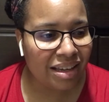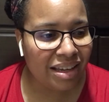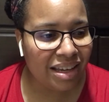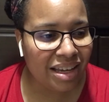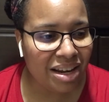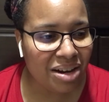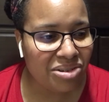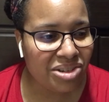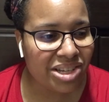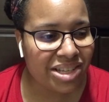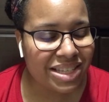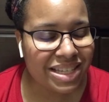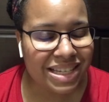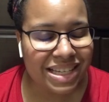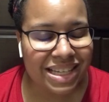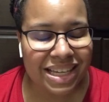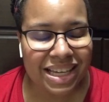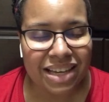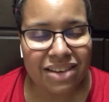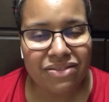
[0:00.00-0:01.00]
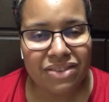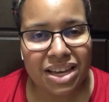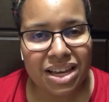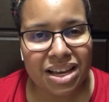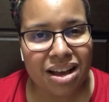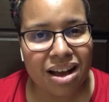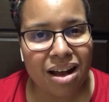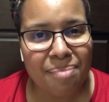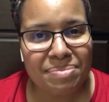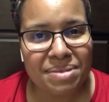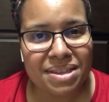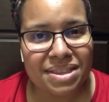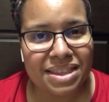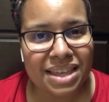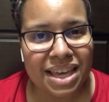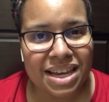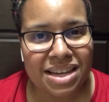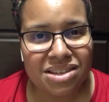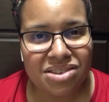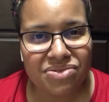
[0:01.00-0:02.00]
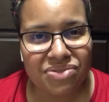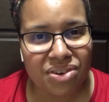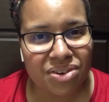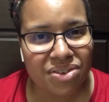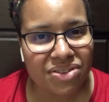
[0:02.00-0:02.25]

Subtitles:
just giving up the things